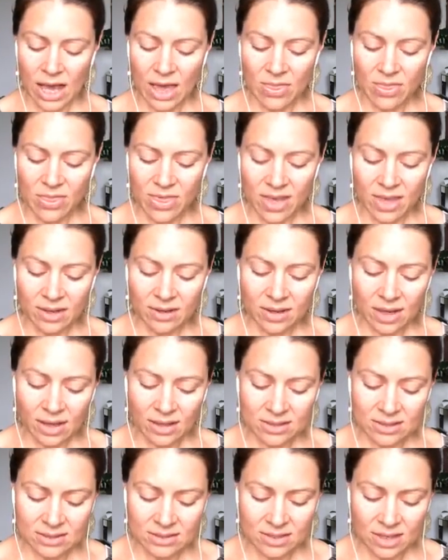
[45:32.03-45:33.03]
And then
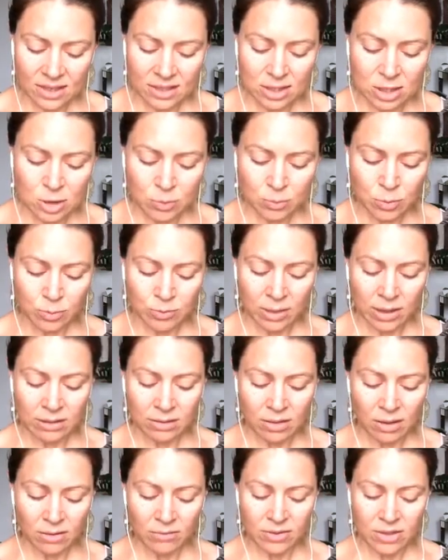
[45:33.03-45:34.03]
I decided to put my
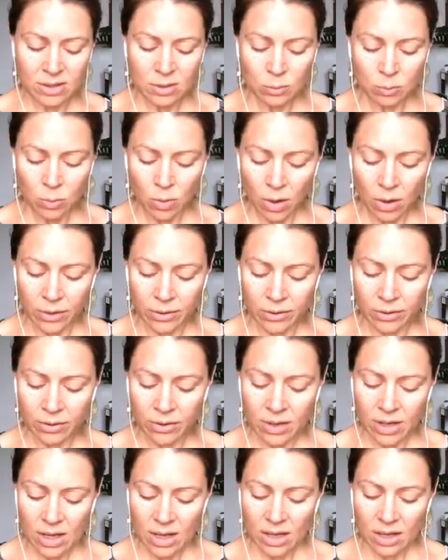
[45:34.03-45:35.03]
love in the
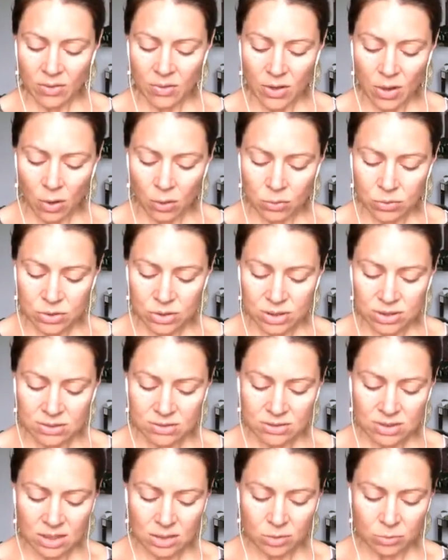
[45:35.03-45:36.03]
water, in the
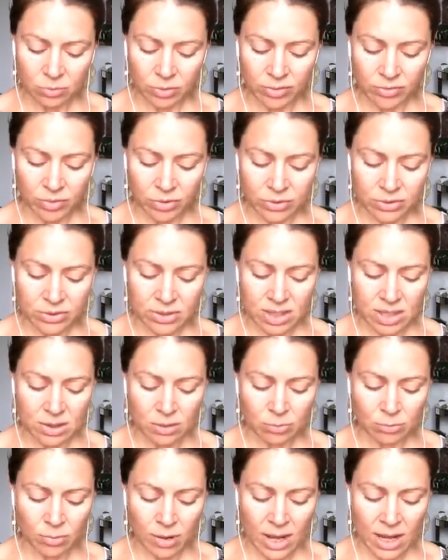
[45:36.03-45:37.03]
oceans, in the rivers, in
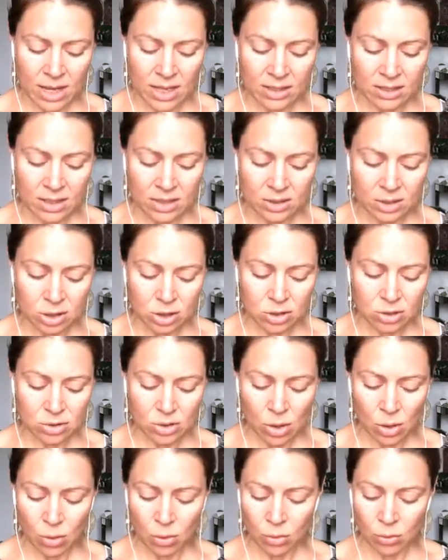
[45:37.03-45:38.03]
the rain, in the
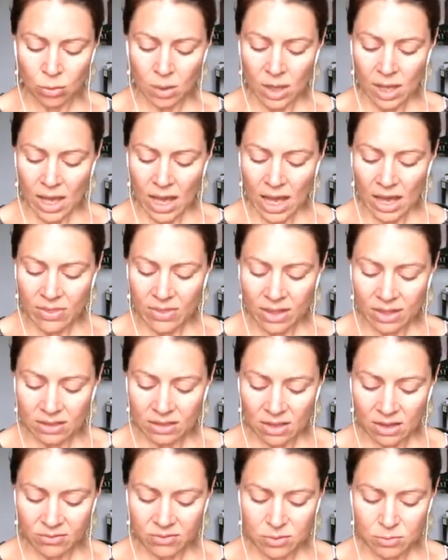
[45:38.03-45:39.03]
snow, and they
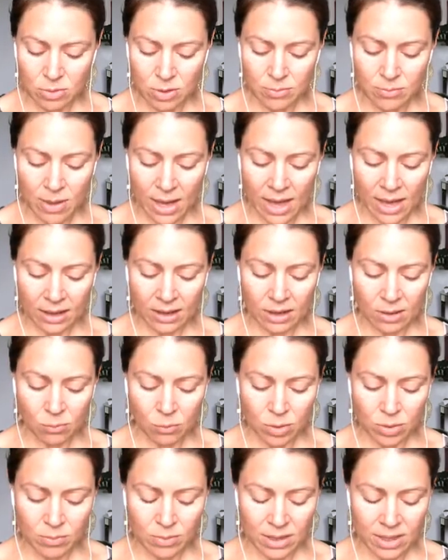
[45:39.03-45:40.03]
loved me back,
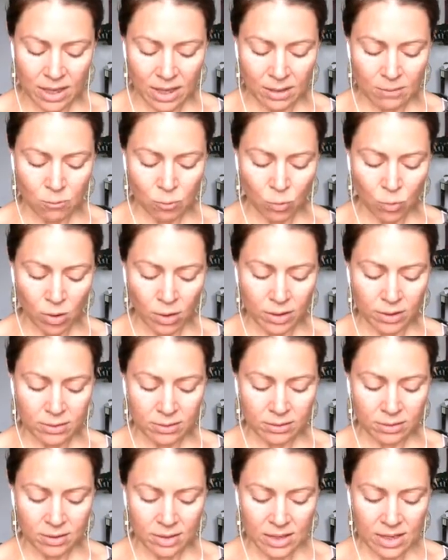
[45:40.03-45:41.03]
and we became
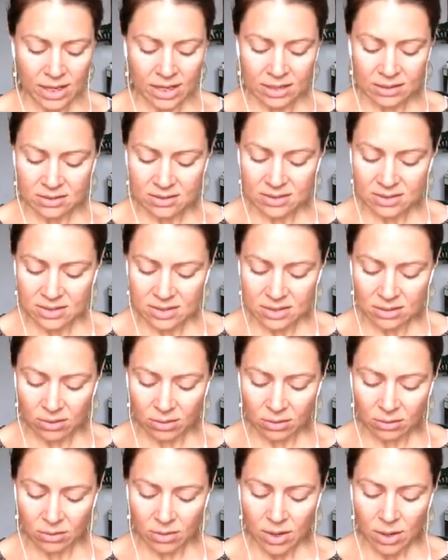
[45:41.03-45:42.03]
one. And
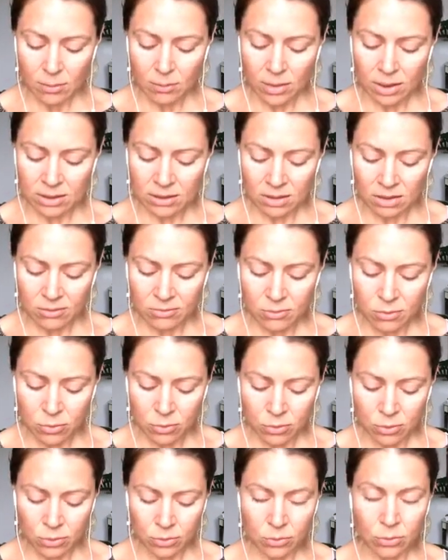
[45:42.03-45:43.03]
still, my love
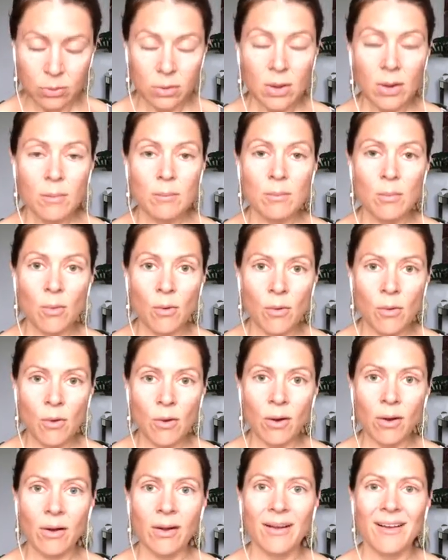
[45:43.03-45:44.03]
grew
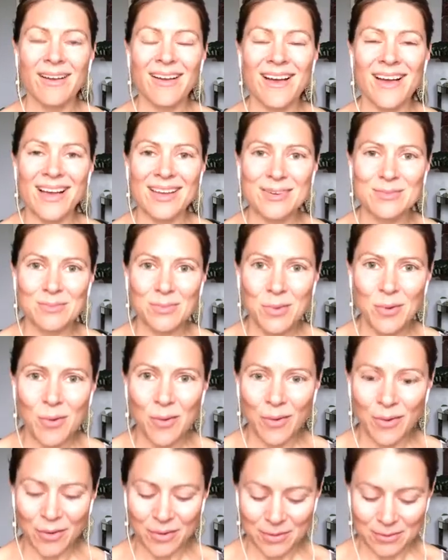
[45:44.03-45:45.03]
more and
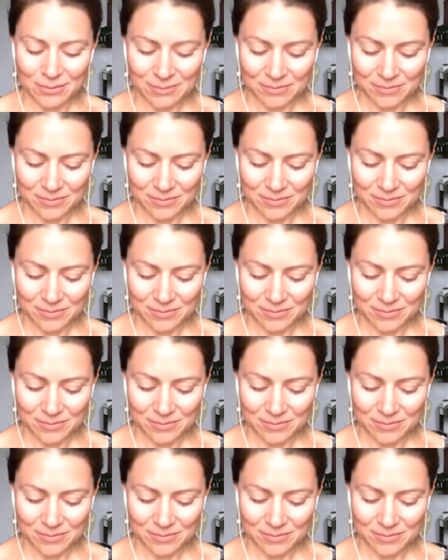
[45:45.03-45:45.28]
more.